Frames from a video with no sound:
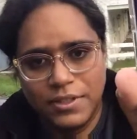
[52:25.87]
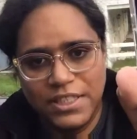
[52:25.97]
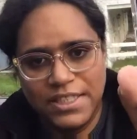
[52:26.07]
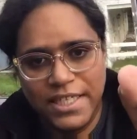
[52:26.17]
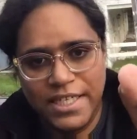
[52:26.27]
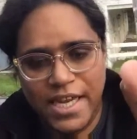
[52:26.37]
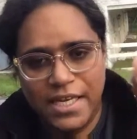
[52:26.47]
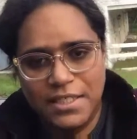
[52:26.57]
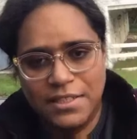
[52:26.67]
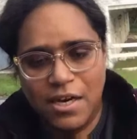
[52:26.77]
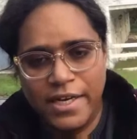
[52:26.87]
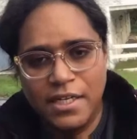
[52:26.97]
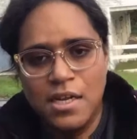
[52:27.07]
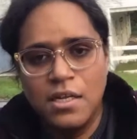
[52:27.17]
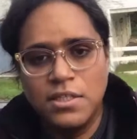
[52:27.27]
you see, and it's starting.
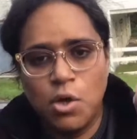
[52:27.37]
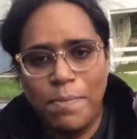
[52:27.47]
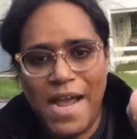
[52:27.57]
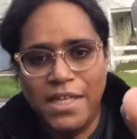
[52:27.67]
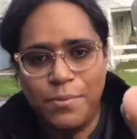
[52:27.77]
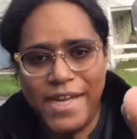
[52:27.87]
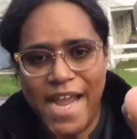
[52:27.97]
So by the way,